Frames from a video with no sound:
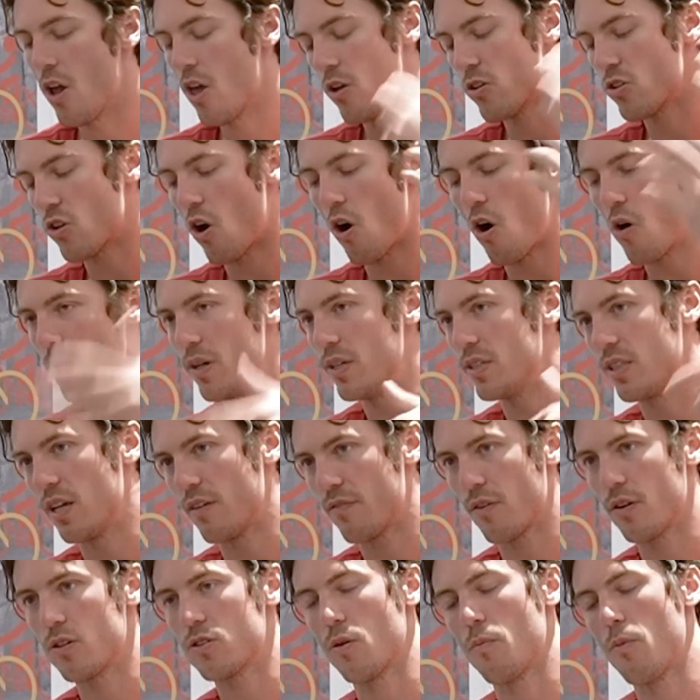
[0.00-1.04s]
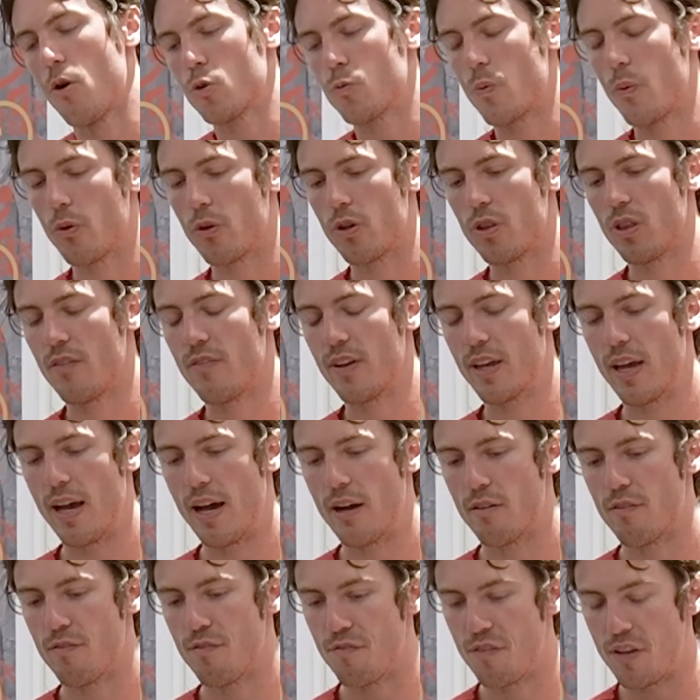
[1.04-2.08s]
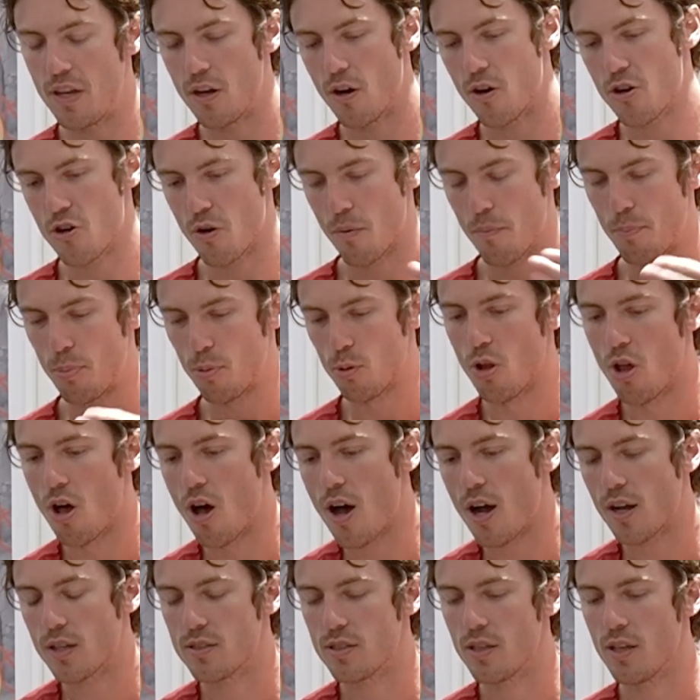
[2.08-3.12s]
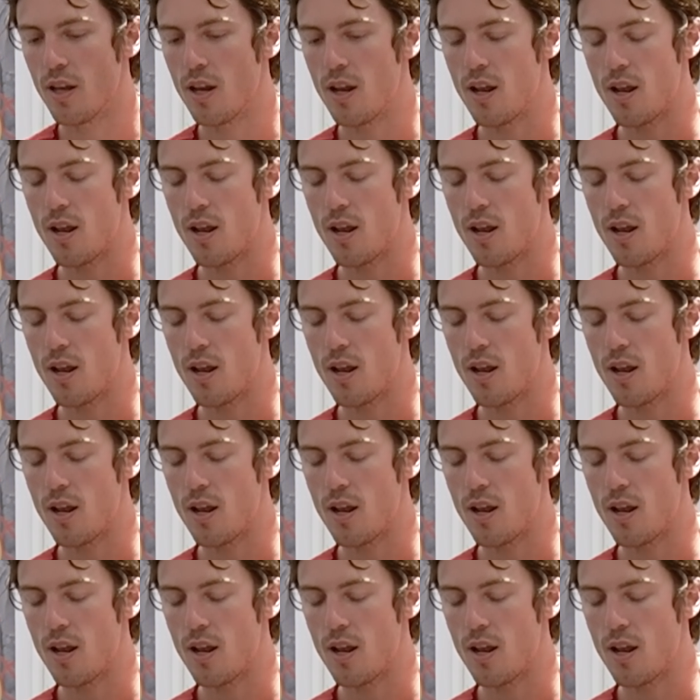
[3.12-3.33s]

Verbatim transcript: there's all these different so most people you're living out of fear and you're blocked